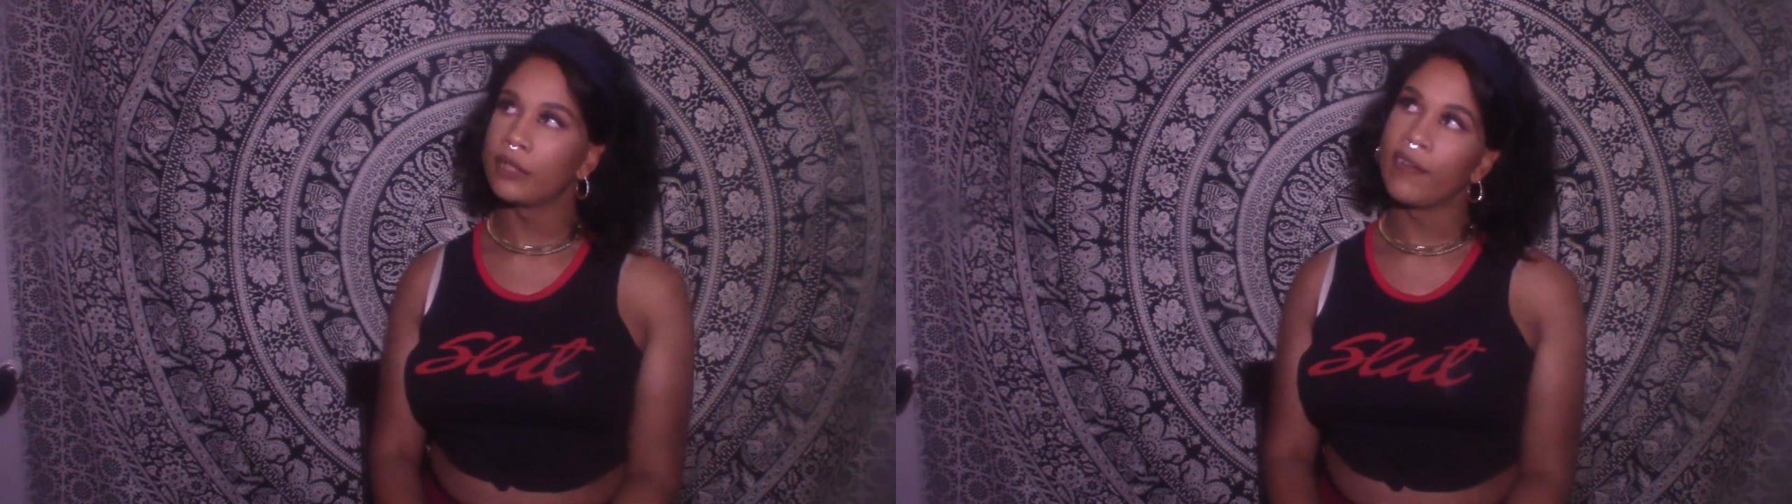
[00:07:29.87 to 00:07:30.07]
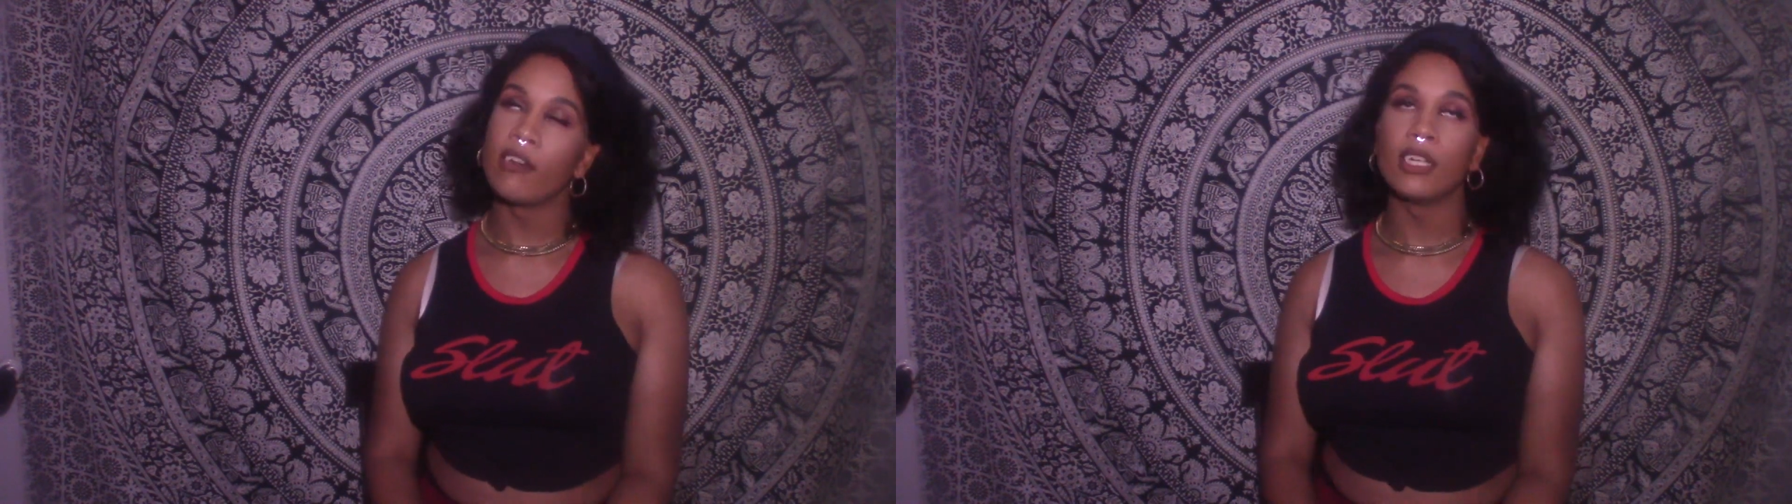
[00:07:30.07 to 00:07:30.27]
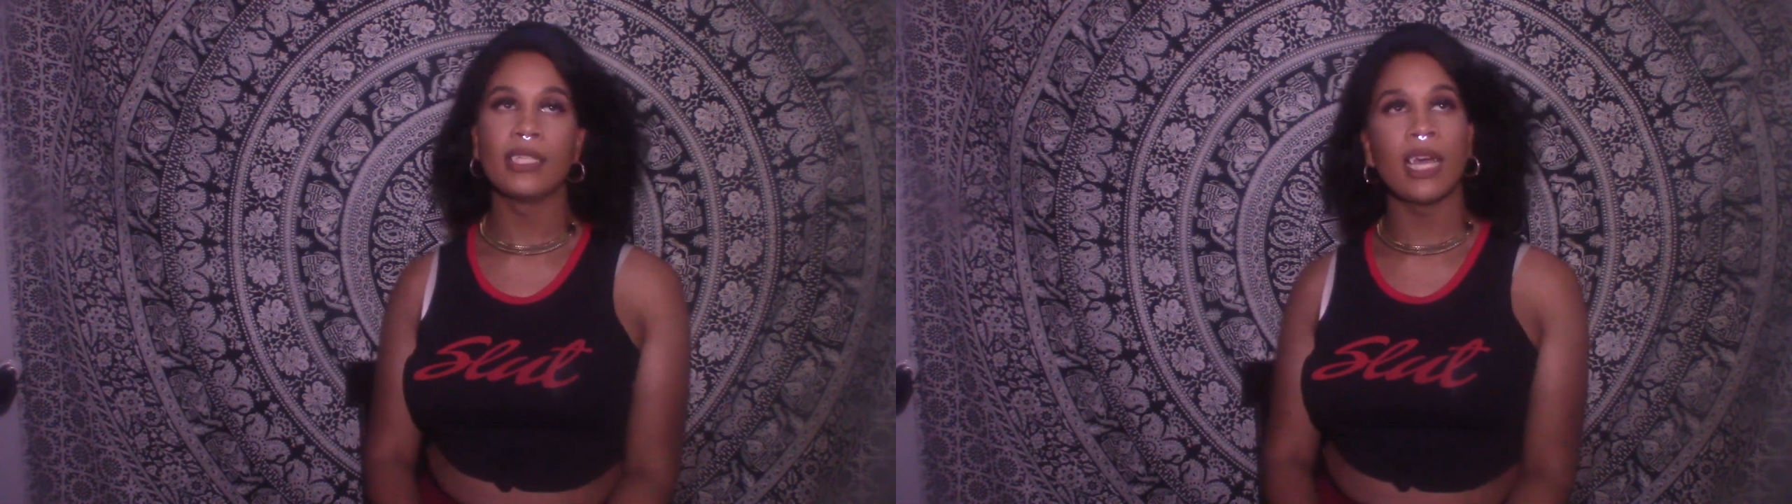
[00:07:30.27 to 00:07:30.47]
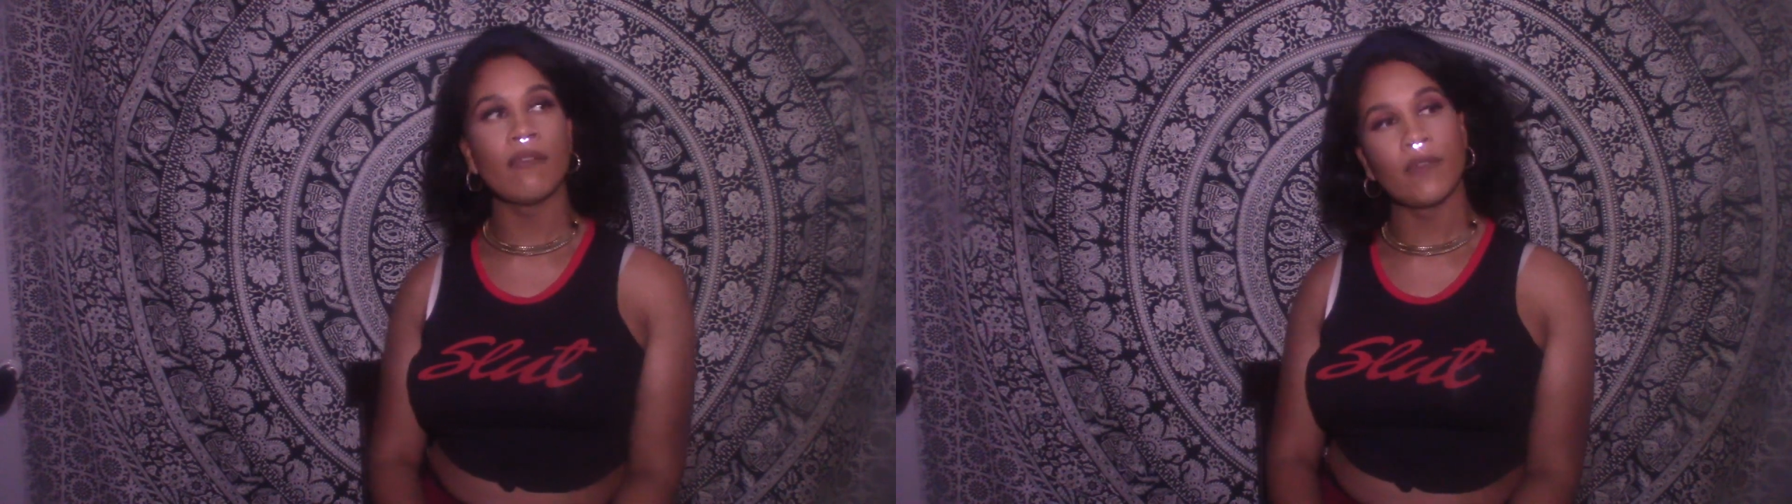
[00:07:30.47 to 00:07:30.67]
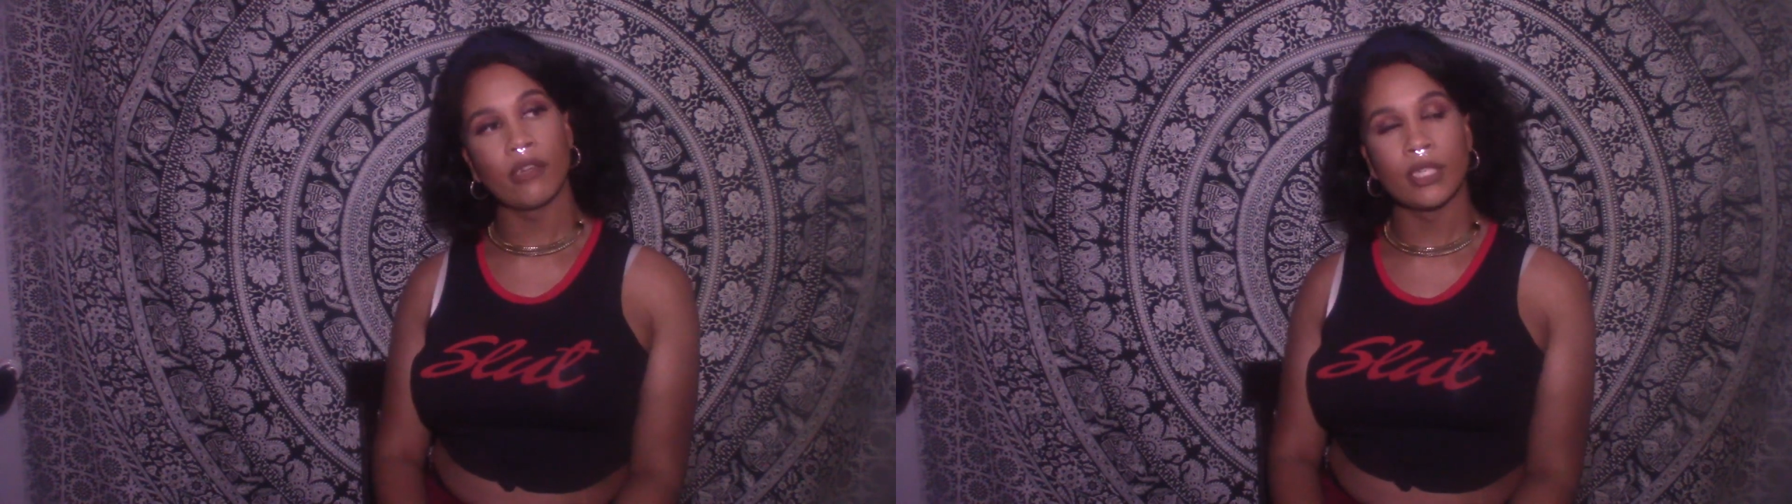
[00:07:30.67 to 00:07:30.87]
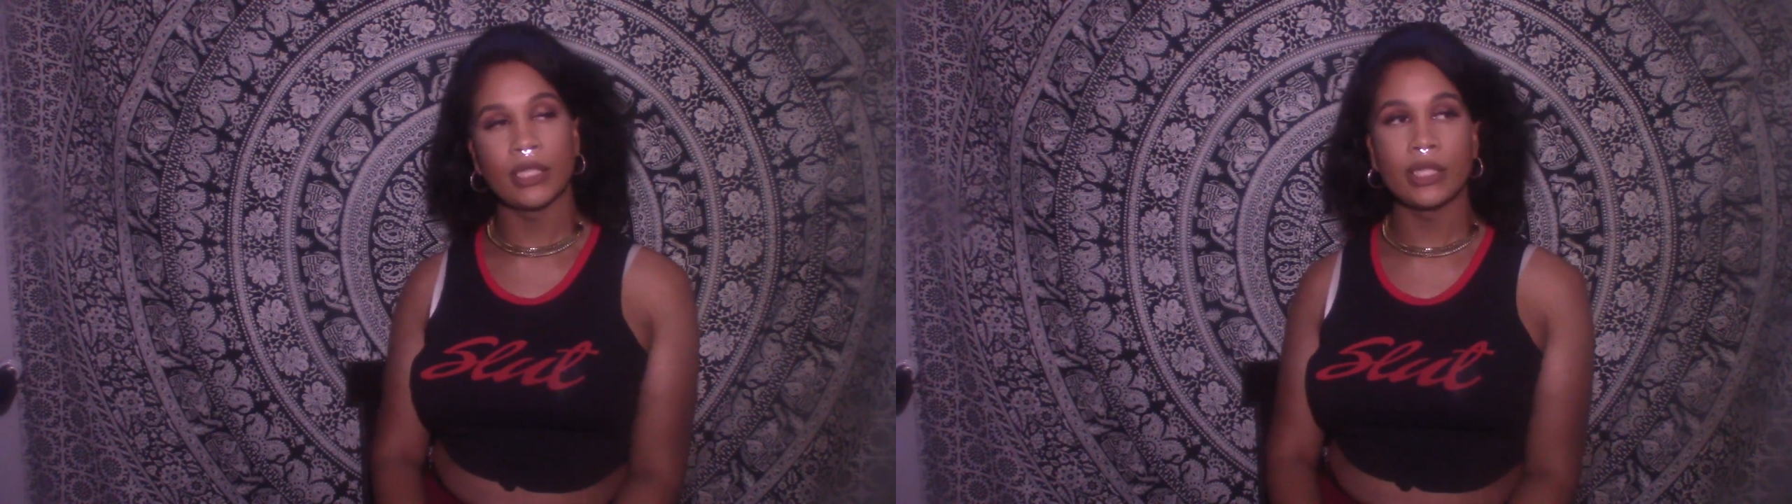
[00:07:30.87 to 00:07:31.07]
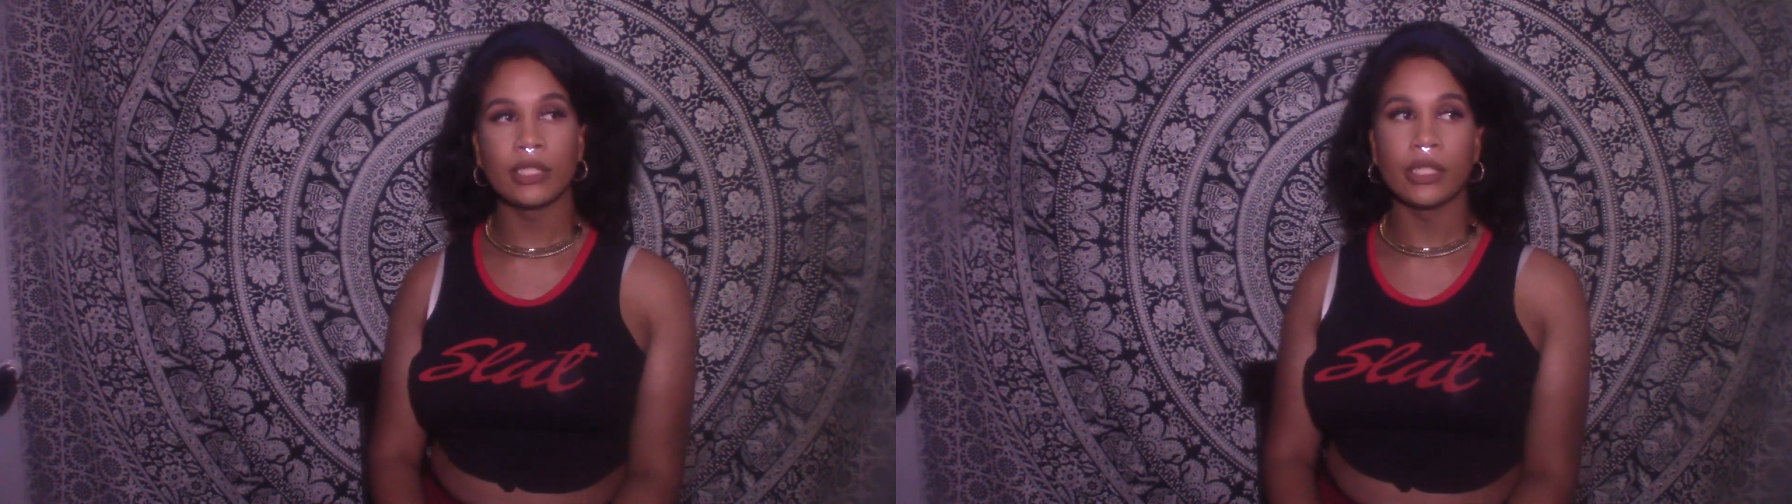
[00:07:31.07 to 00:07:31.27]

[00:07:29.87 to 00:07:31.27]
veterans that, veterans this,